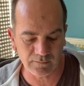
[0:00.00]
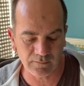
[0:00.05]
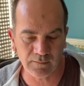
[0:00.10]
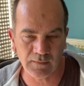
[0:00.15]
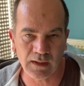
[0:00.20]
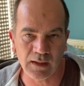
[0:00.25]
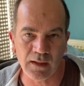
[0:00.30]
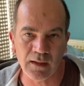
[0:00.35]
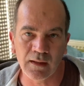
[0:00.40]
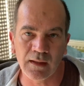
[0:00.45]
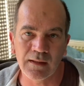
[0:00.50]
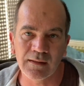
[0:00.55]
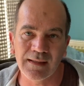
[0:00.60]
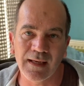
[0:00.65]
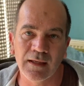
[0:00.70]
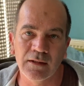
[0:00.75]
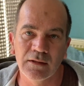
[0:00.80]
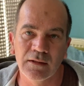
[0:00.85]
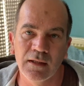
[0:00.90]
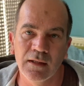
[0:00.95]
Now there's
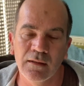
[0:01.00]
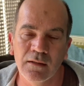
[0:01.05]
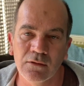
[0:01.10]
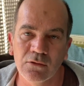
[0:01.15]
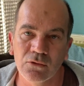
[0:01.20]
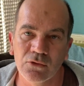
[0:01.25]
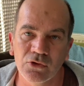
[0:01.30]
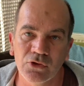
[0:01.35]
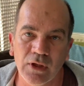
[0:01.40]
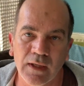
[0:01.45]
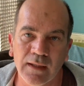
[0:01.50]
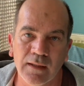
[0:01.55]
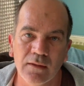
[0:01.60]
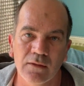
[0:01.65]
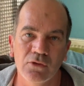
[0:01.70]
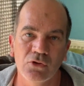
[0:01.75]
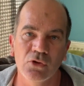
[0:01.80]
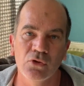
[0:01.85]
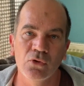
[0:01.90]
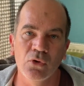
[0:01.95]
actually a little
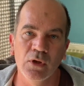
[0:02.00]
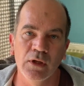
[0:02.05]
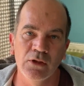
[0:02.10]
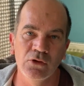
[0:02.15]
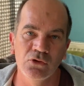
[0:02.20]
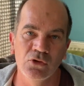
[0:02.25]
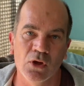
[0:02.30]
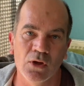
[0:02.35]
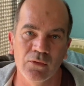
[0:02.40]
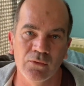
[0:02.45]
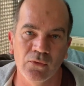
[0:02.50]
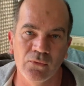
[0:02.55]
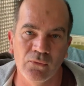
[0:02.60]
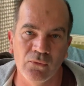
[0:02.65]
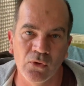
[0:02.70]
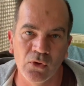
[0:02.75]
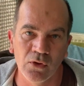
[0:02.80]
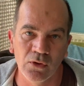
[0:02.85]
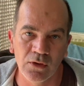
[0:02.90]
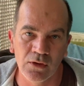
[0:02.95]
trick to growing Java
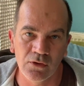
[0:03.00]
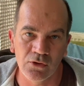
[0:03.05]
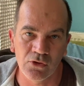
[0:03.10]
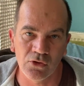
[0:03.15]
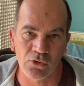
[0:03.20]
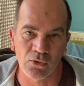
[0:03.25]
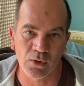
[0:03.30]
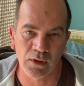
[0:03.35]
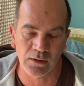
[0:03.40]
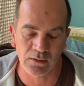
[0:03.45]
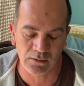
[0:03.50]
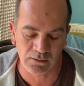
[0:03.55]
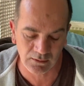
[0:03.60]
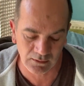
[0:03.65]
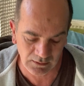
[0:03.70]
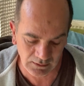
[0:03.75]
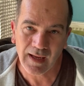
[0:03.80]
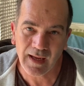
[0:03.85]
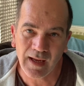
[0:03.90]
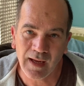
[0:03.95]
fern in soil.
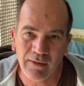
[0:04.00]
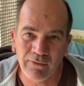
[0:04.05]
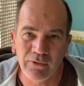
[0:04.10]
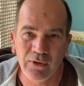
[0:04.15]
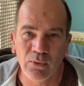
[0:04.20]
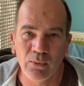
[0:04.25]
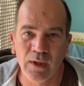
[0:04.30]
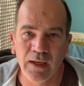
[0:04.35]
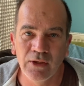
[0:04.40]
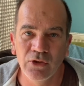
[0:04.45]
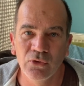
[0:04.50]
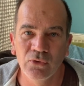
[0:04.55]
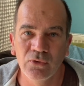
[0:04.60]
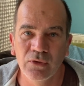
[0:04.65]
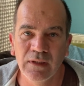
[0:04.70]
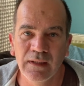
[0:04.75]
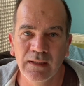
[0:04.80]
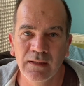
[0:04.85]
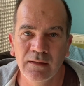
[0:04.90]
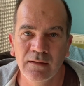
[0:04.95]
Everywhere you
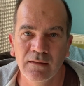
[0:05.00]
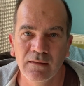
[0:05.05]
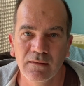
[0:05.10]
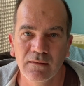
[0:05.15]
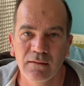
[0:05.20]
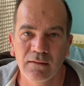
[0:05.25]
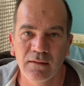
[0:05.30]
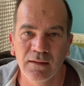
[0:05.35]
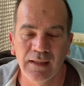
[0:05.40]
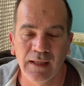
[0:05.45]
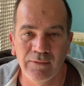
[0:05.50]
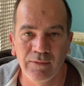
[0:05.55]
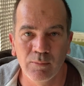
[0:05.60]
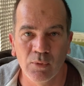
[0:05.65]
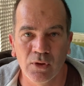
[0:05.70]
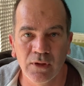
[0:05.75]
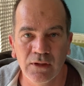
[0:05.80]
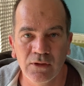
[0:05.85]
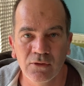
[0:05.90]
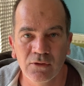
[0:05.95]
read and
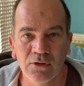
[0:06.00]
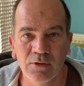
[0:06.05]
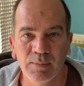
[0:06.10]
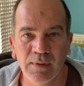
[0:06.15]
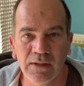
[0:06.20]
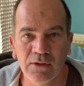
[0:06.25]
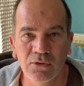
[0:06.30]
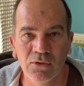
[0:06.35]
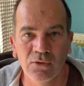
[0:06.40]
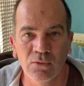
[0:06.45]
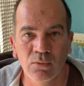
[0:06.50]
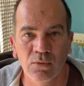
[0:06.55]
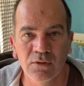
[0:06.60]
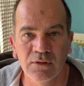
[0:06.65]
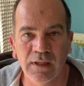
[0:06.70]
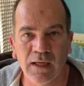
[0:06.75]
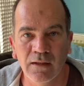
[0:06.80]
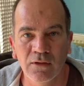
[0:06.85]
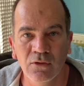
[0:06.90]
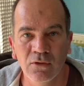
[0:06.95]
everybody you speak to will
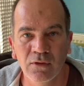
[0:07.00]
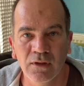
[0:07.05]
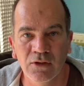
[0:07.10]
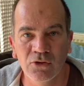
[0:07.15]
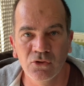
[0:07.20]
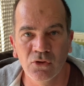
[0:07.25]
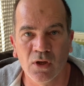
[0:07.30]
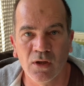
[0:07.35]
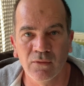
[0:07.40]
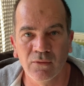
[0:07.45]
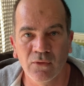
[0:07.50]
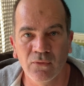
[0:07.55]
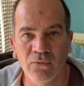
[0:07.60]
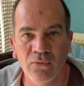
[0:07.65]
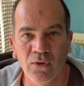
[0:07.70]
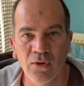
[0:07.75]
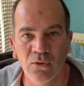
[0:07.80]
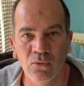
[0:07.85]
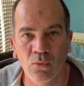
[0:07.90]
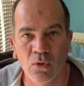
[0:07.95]
tell you that Java
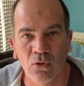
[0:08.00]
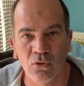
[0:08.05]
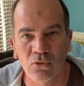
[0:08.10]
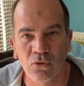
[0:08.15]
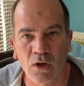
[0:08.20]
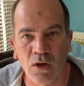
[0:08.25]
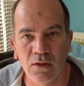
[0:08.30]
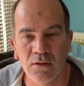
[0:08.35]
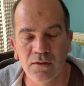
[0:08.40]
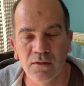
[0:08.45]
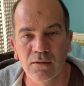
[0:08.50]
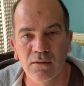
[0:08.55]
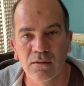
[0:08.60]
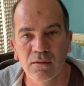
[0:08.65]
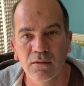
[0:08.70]
fern will rot